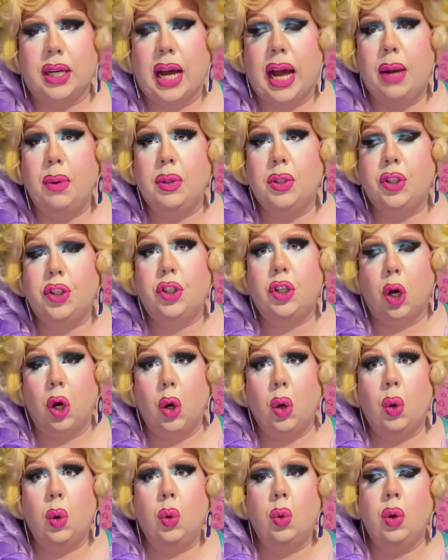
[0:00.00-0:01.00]
I was
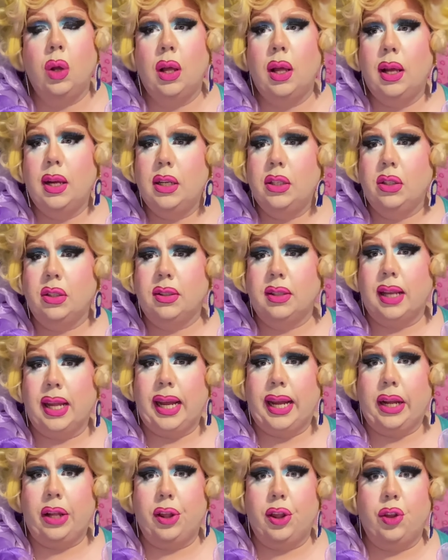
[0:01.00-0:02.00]
so just
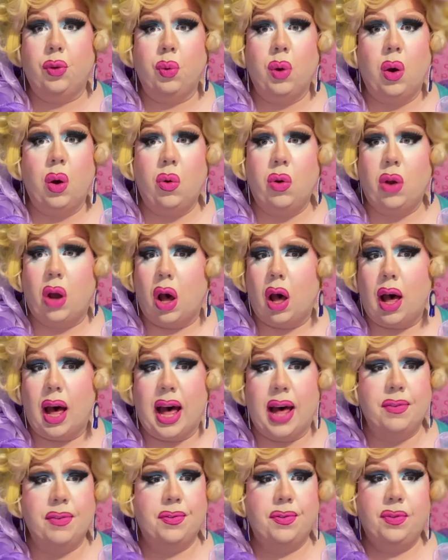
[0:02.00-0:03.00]
like thrown
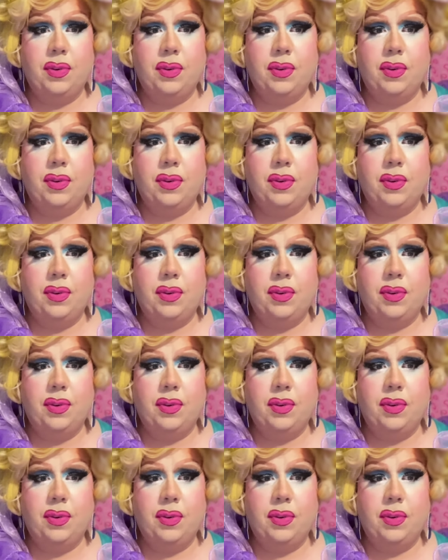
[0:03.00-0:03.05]
off,